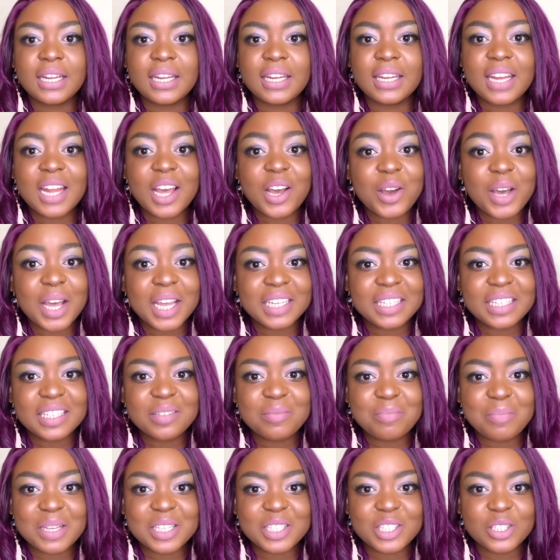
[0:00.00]
Now, I did
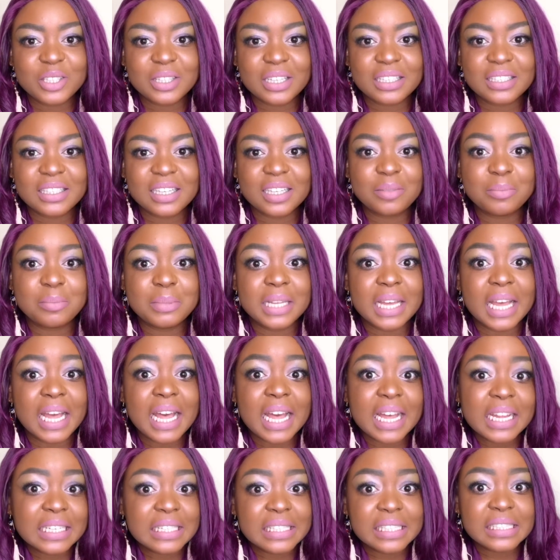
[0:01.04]
mention that I'll be
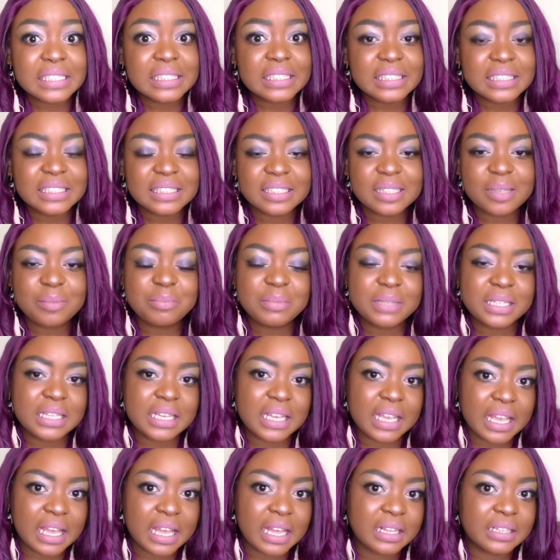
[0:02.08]
adding something
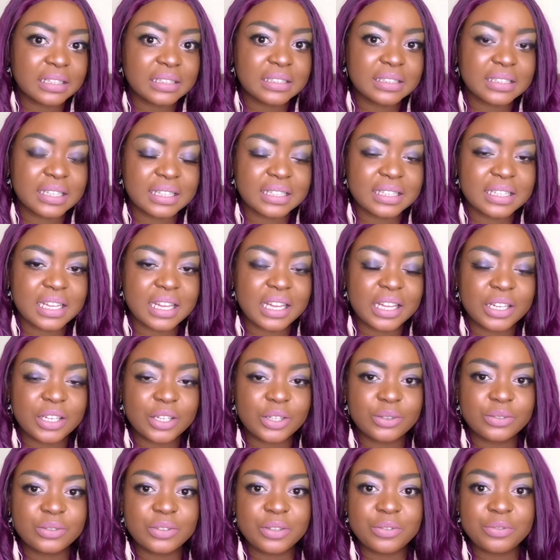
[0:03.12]
else at the end
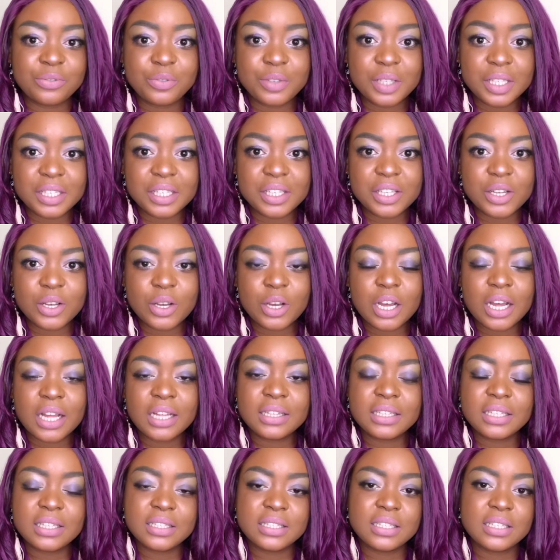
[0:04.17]
of the video,
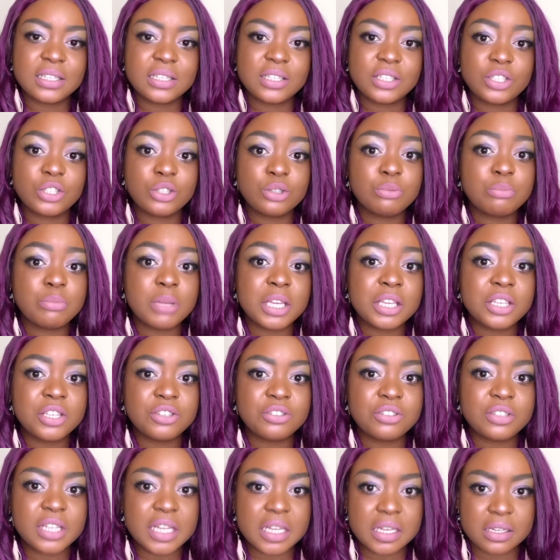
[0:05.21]
and this is to be
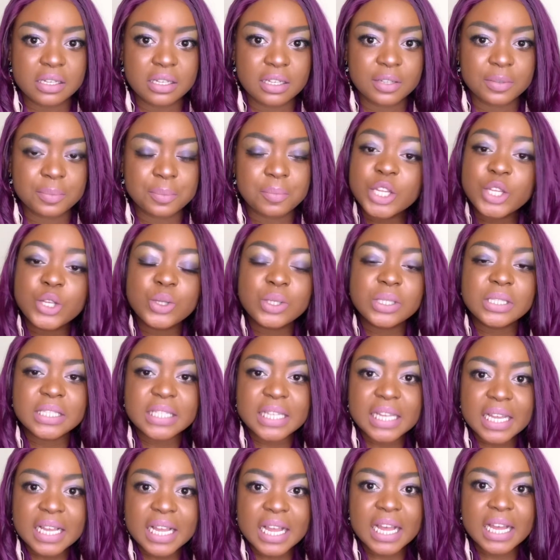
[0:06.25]
unique. You
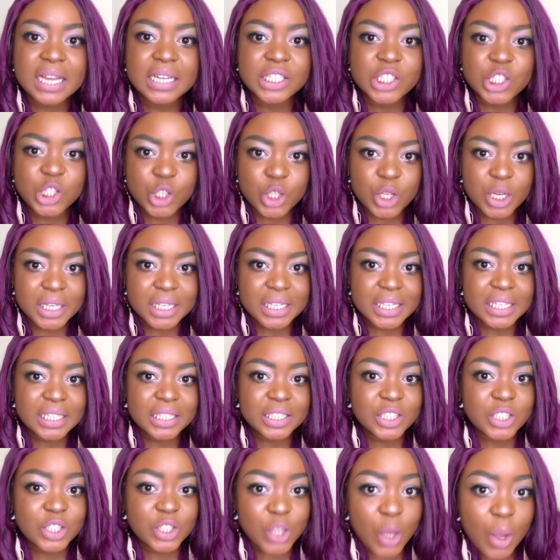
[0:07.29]
take a trending
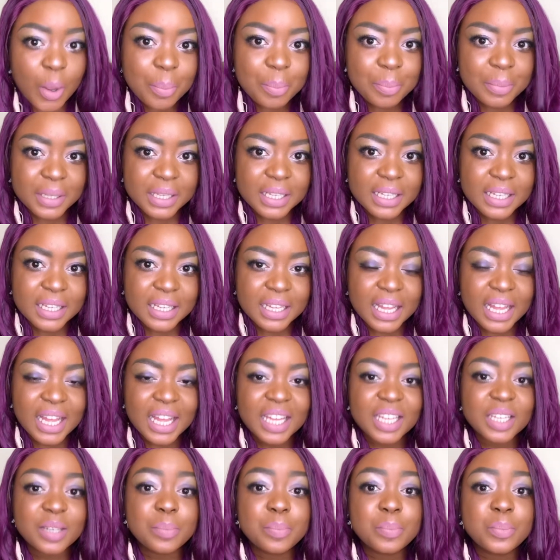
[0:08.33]
topic
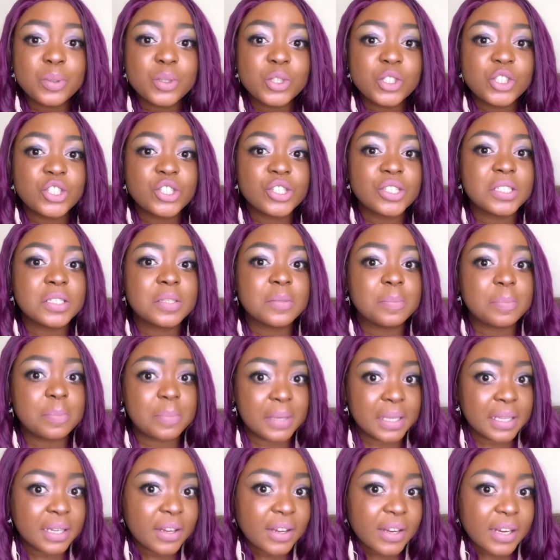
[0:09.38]
and put your
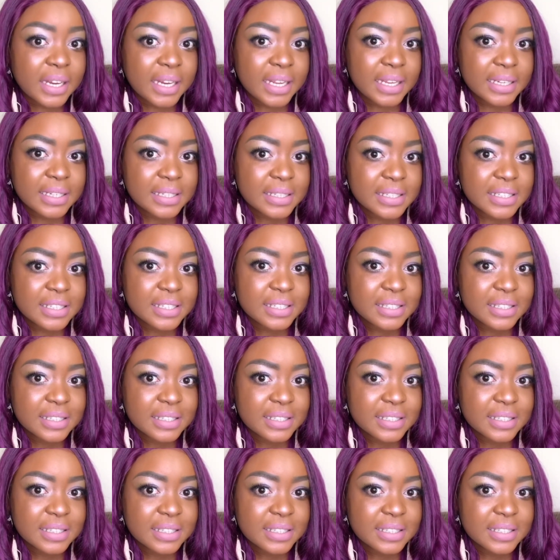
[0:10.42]
spin on it.